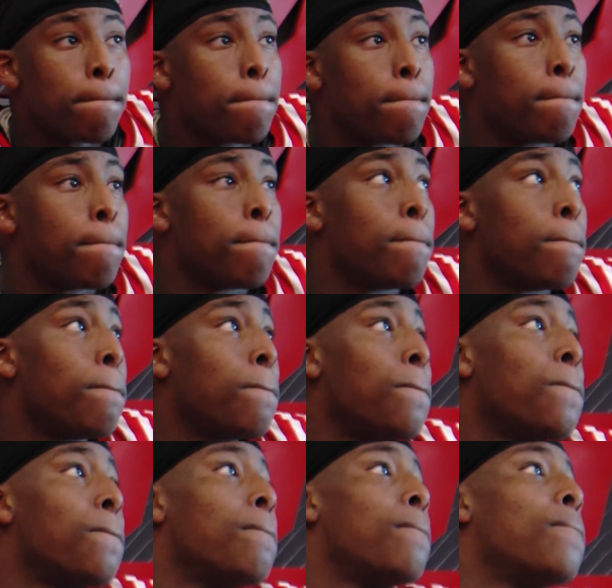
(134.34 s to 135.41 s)
How much did you
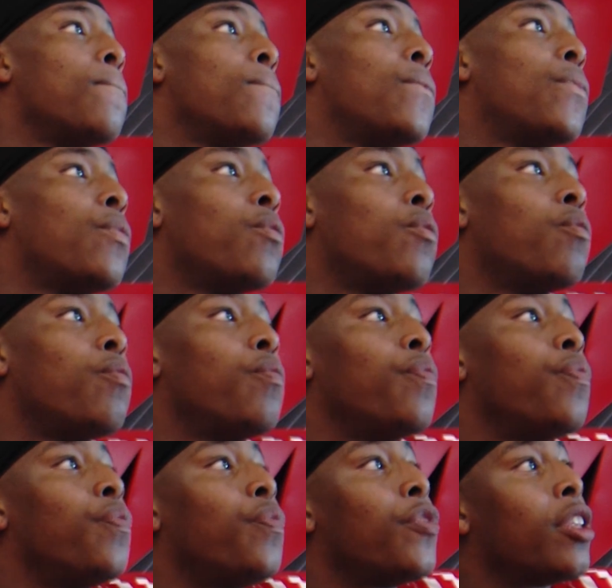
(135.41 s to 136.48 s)
guys need to get that running
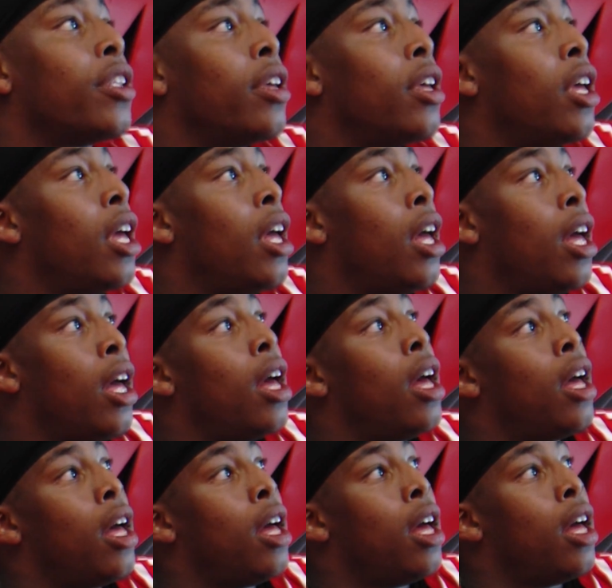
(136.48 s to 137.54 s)
game going in the
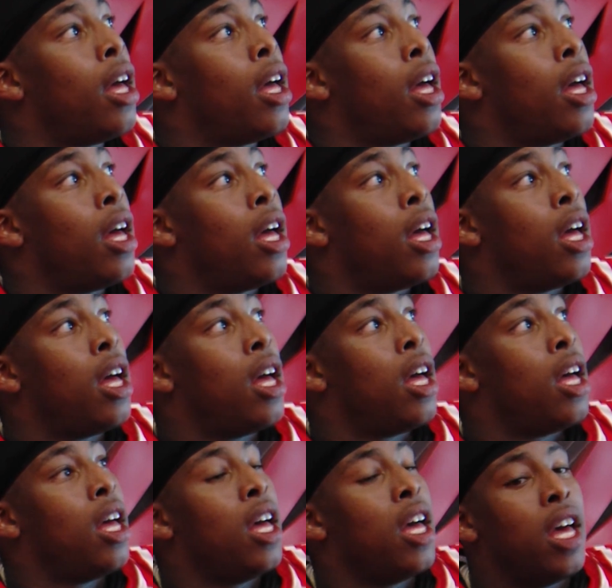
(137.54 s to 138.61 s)
second half, like you did
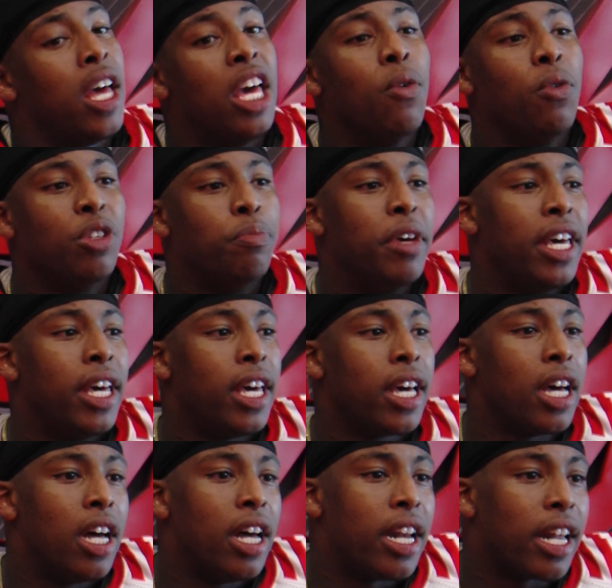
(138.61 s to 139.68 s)
the It was big.
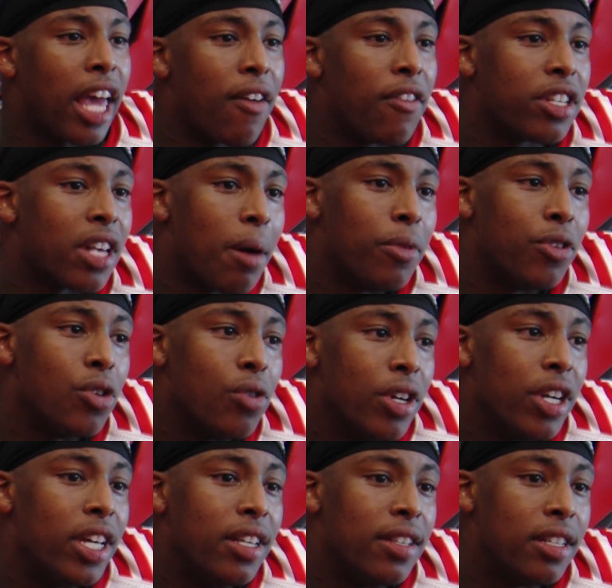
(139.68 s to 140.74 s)
Uh, it gave us
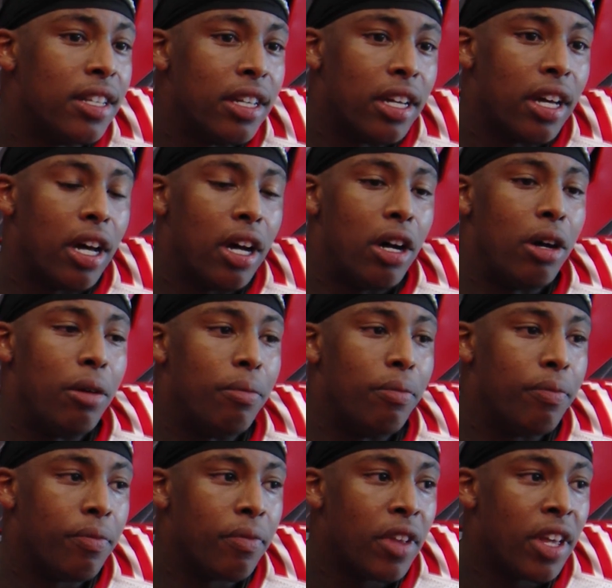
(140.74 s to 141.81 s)
opportunities to.
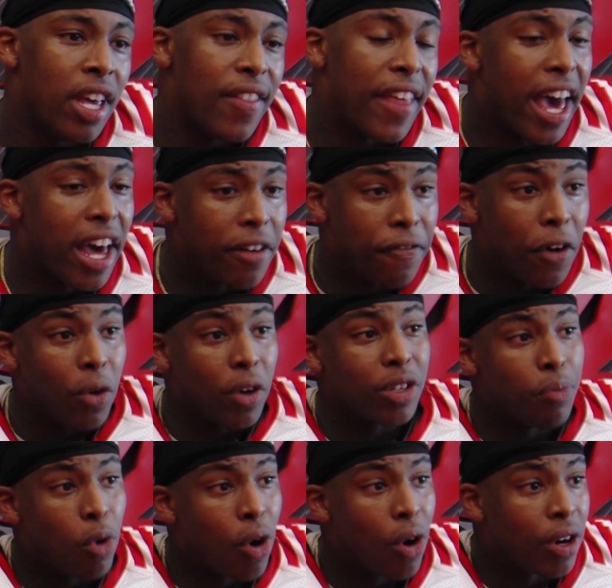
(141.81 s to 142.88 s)
Um, they had to focus
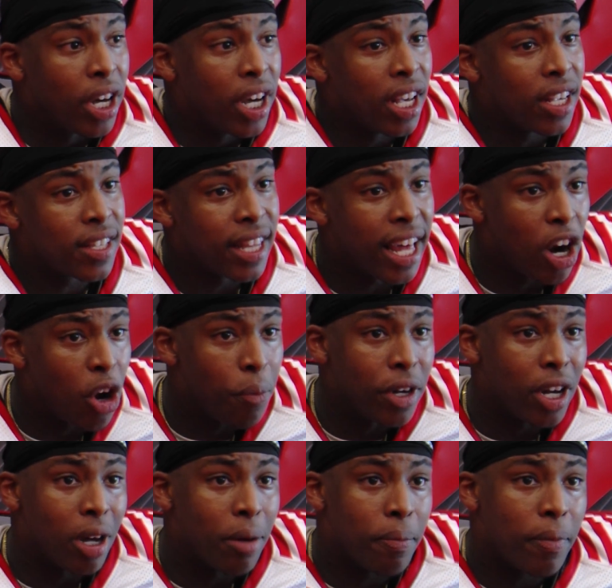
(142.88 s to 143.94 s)
more on us, and that
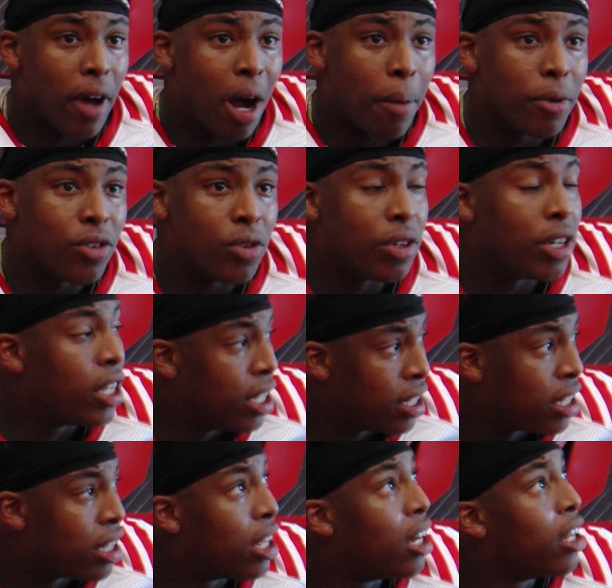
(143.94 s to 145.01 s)
opened up opportunities
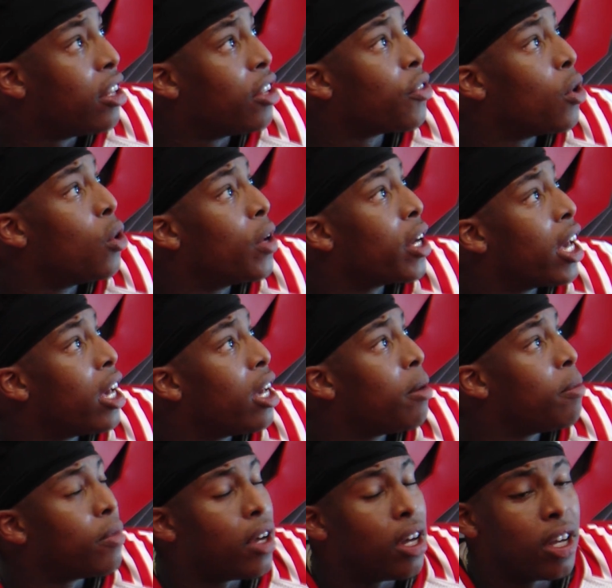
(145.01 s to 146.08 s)
in the in the throwing
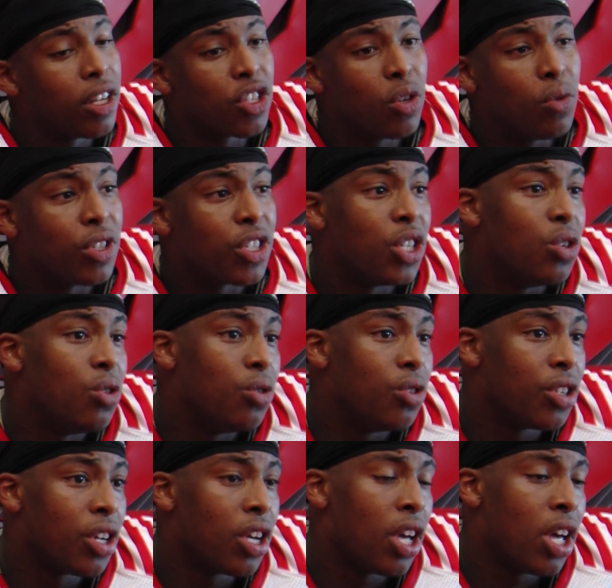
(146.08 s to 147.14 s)
game. Uh, so it was huge.